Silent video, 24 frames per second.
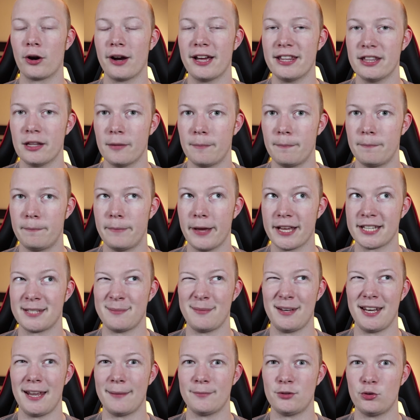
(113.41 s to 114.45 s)
and the best
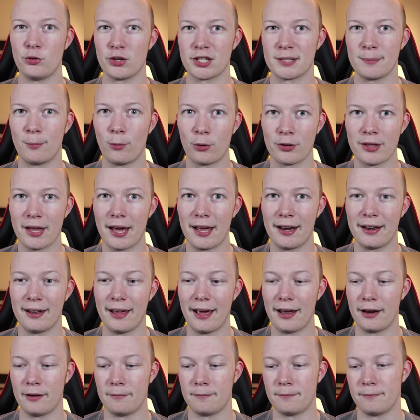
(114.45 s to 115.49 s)
medium to explore that
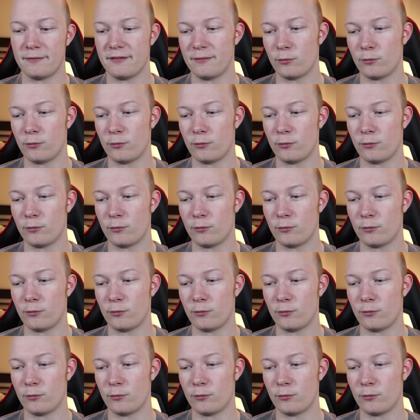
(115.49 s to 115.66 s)
at a